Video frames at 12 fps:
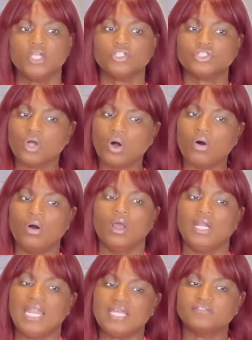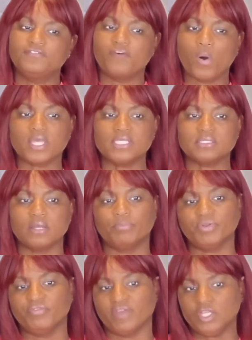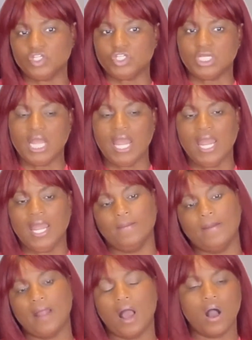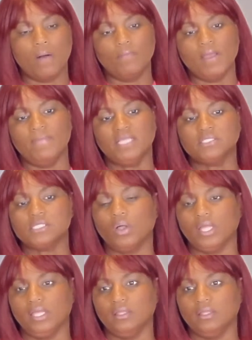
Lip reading: So let's focus on prevention and mental